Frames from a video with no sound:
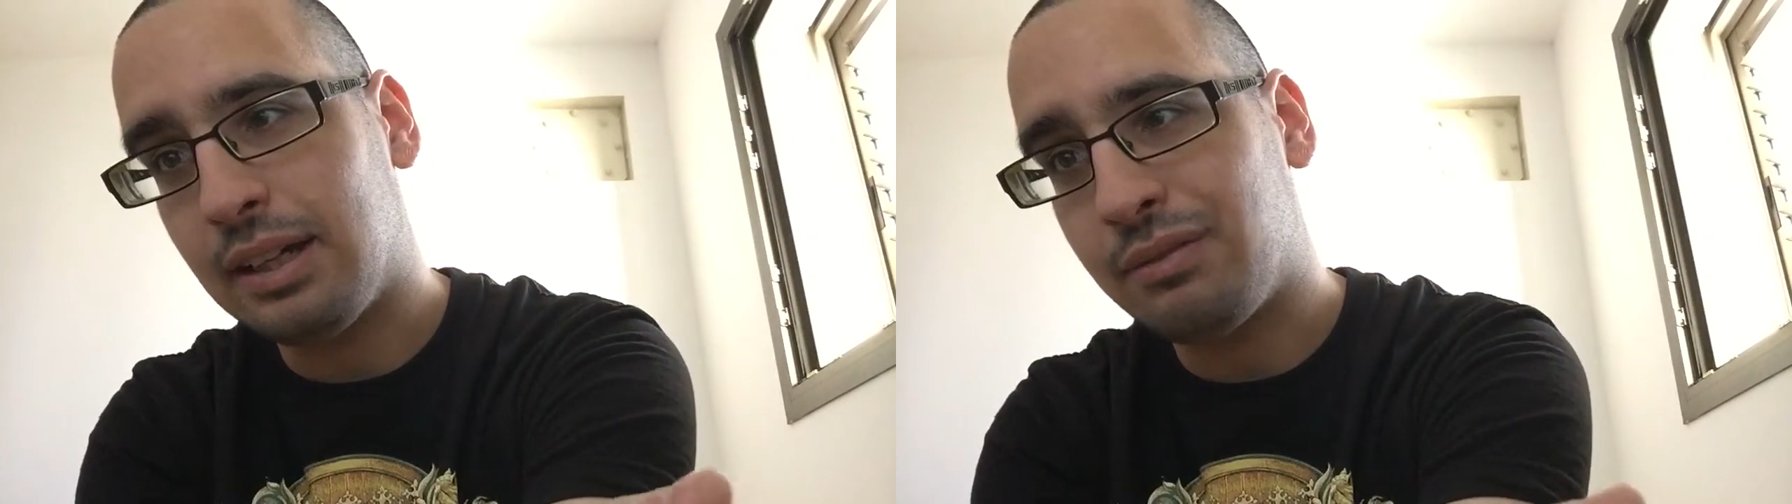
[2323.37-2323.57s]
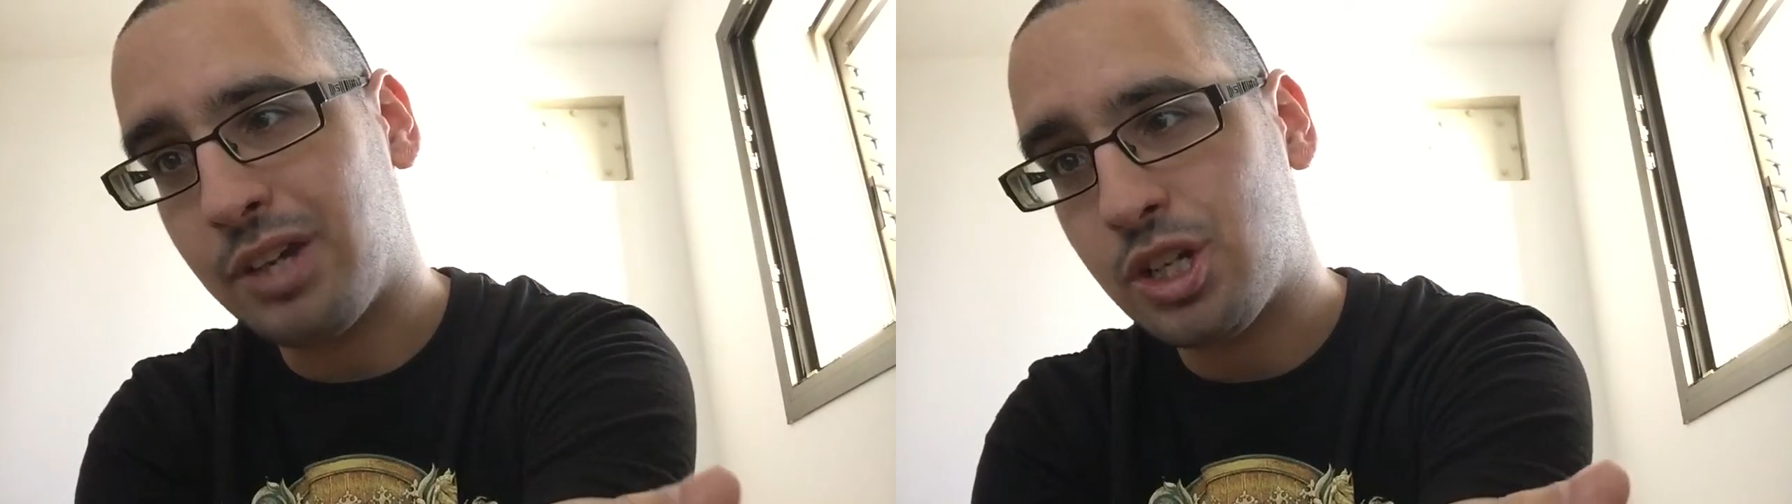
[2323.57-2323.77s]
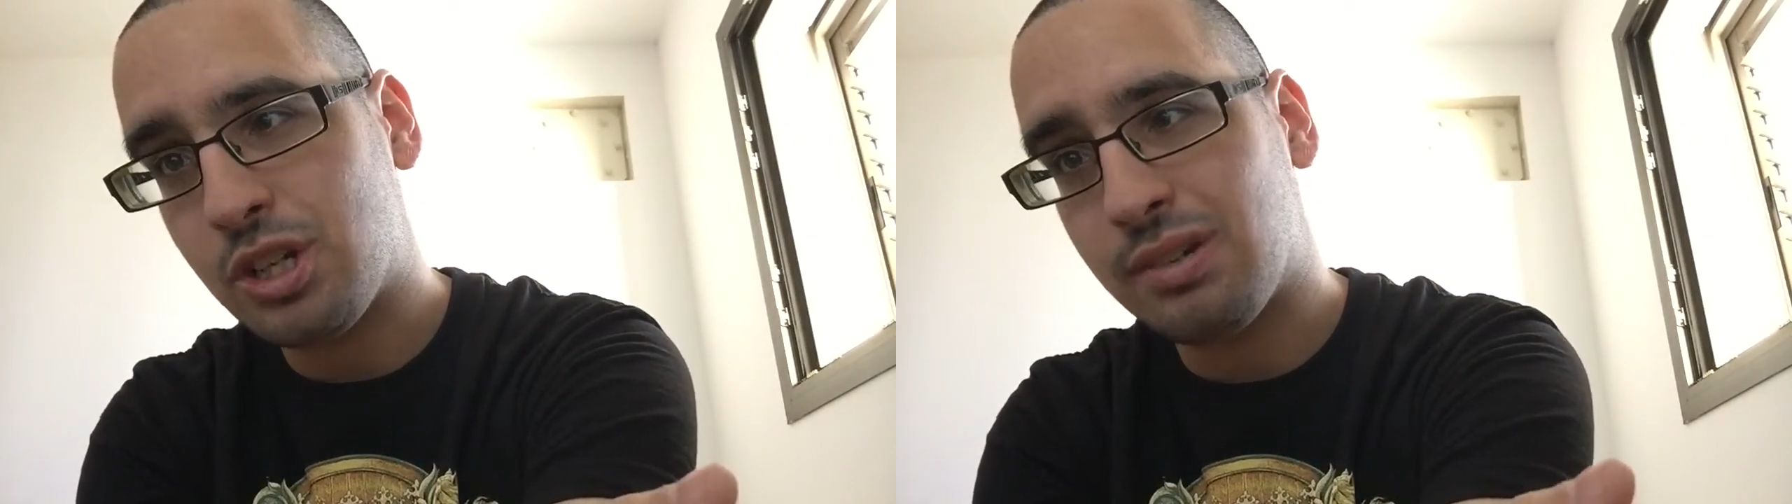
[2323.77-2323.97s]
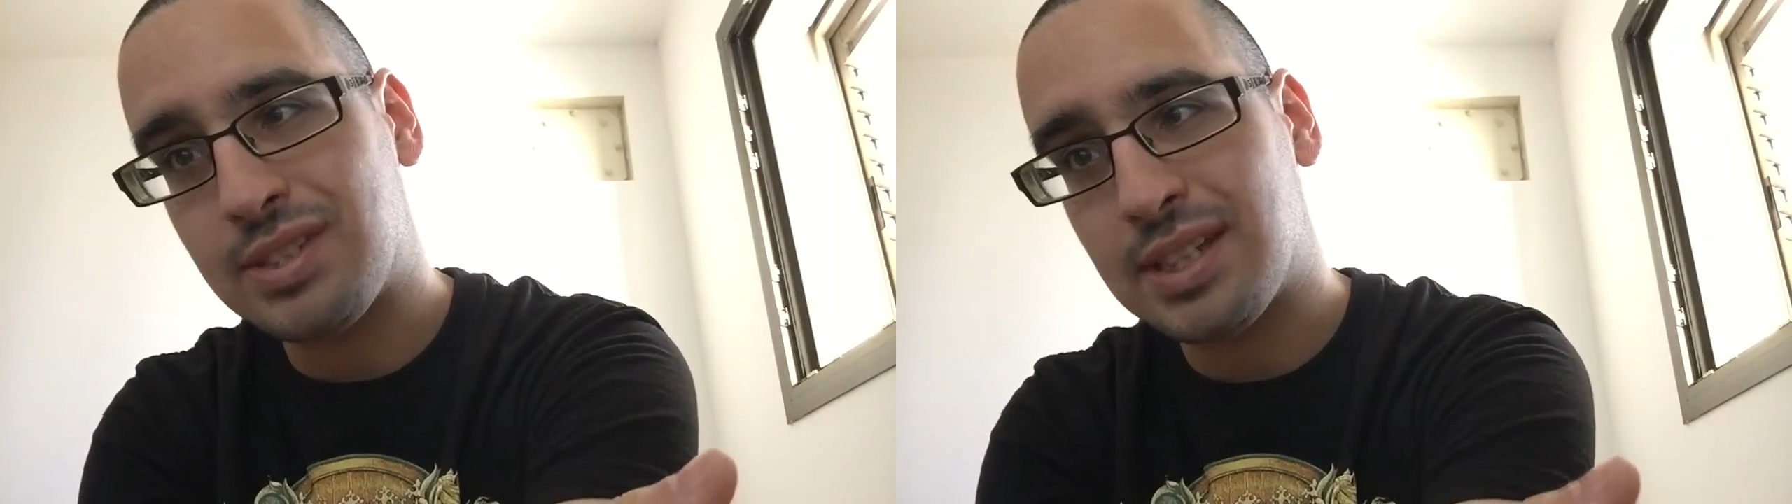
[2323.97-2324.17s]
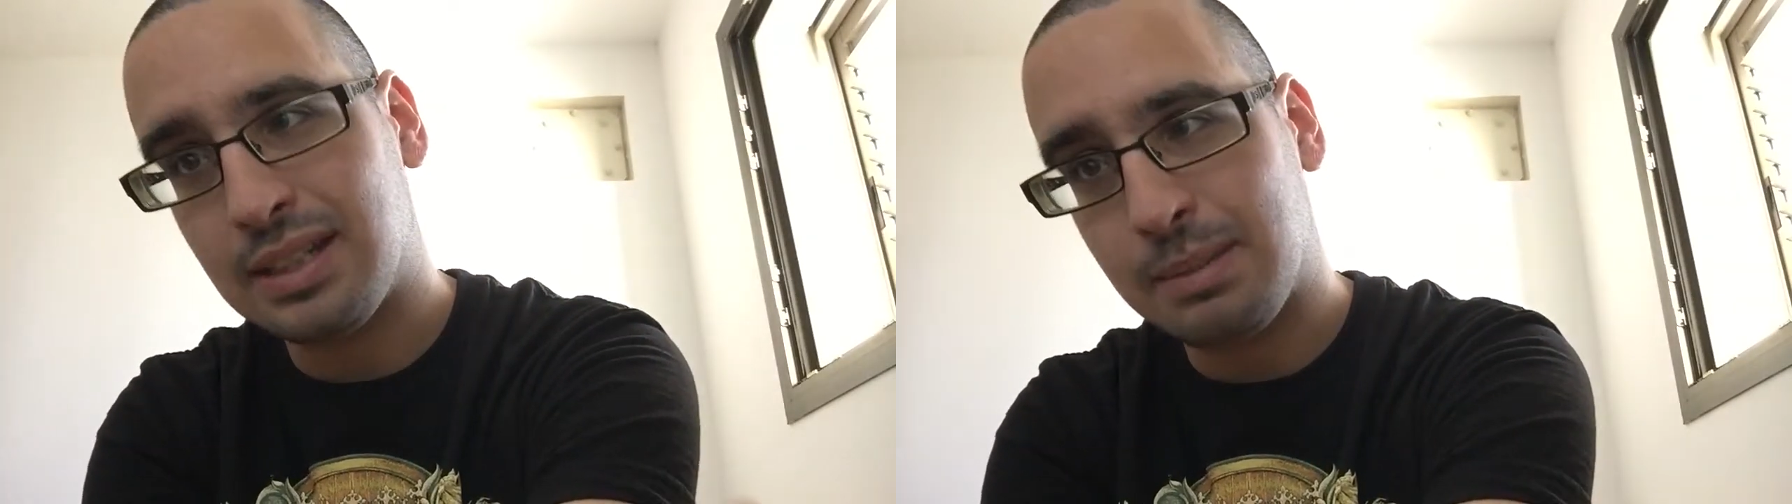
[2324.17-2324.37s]
invasion of
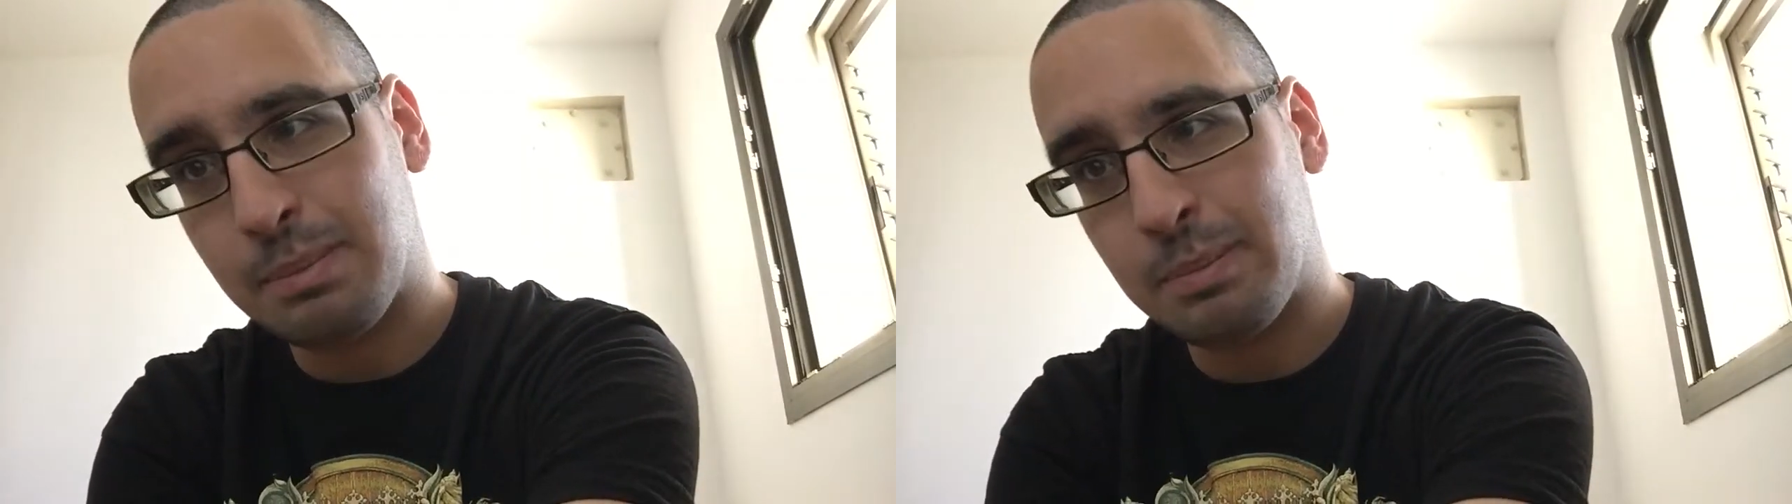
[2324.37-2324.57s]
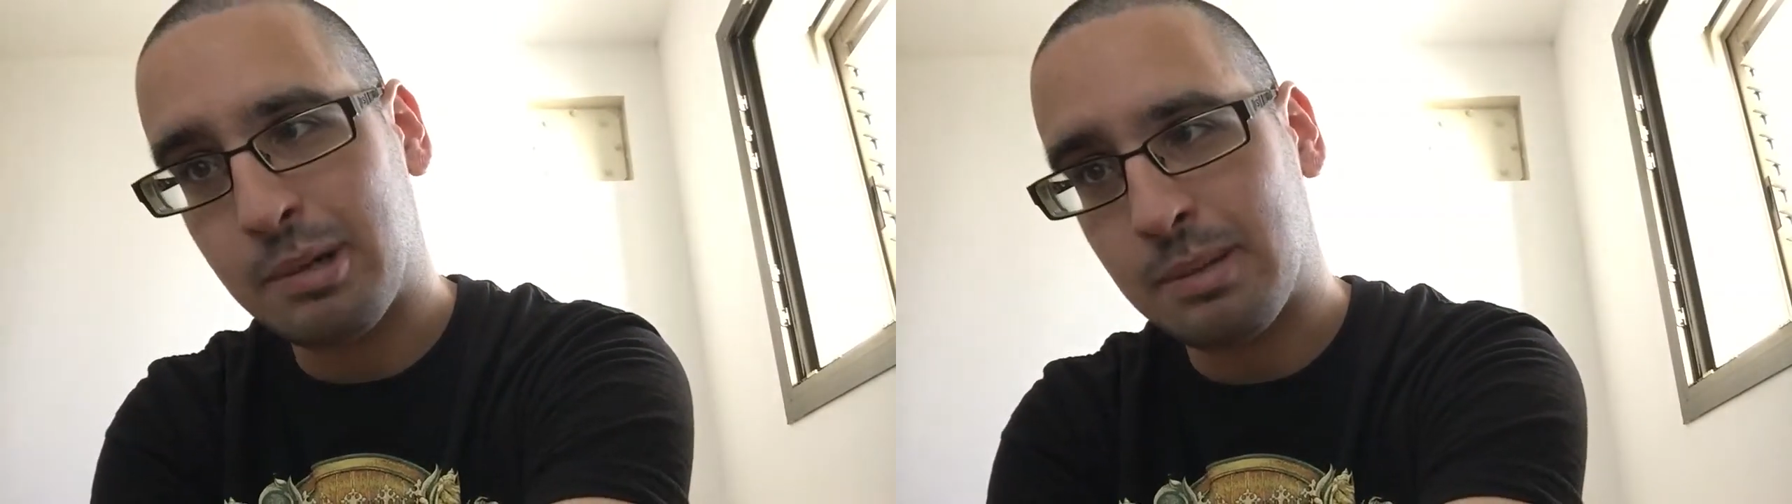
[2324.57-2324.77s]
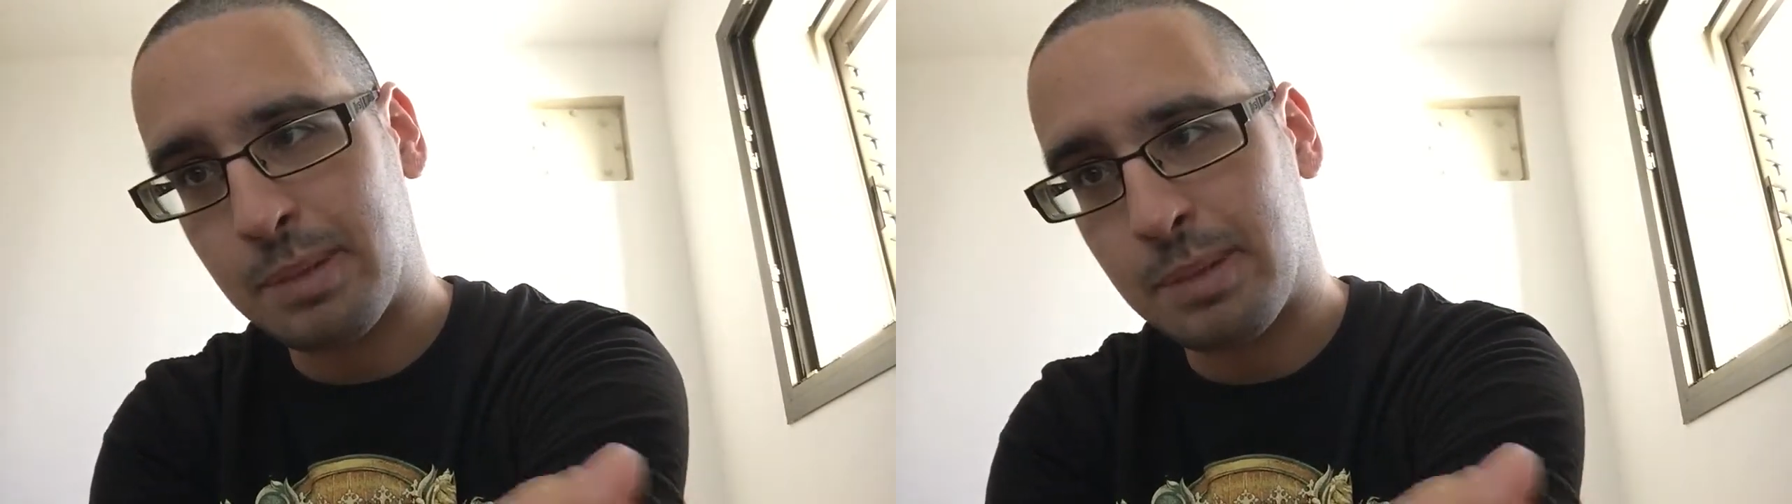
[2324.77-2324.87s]
Syria by,